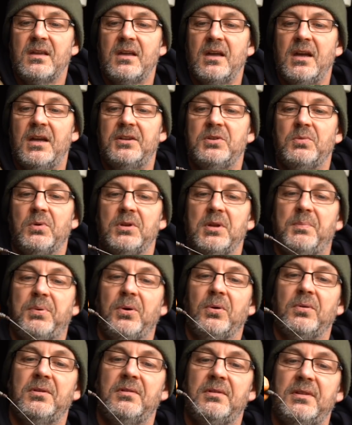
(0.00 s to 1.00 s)
and you want to
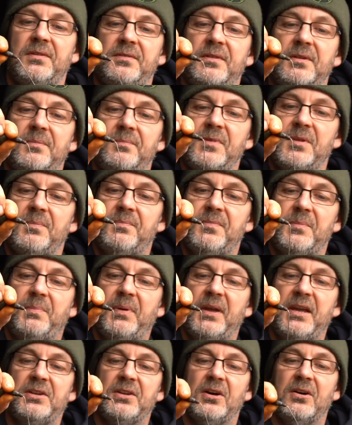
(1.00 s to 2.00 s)
pull the
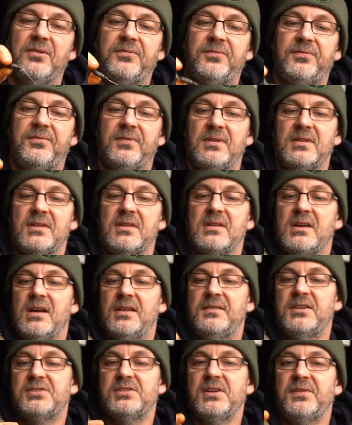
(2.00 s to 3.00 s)
bead off,
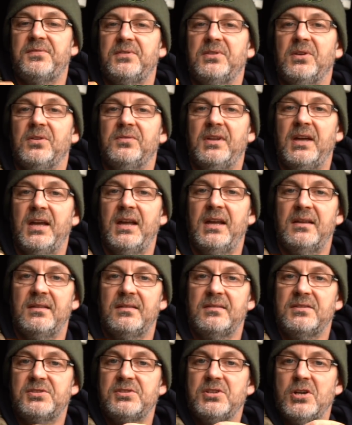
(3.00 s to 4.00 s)
and there's nothing on there,
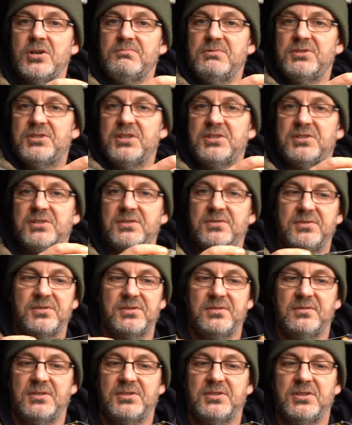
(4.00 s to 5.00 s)
there's no
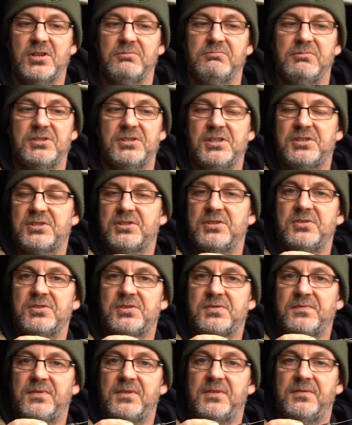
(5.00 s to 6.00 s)
resistance. There's no
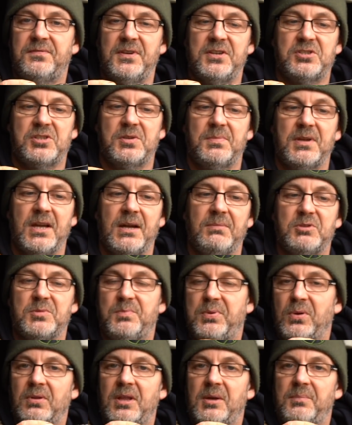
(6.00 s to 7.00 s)
resistance for the fish to be able to
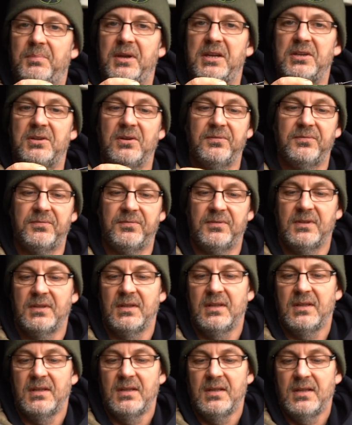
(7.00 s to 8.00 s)
pull that bead off.
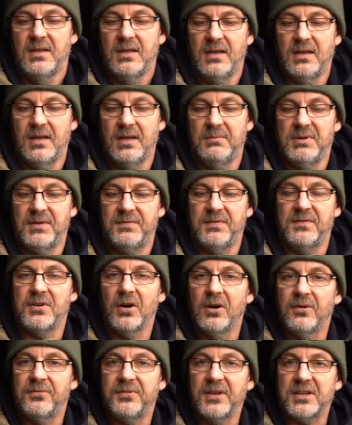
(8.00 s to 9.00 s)
If you've
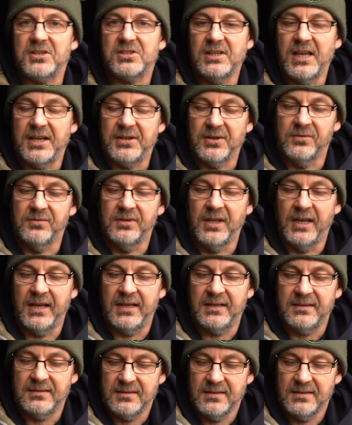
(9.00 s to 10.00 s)
got a fixed lead on there,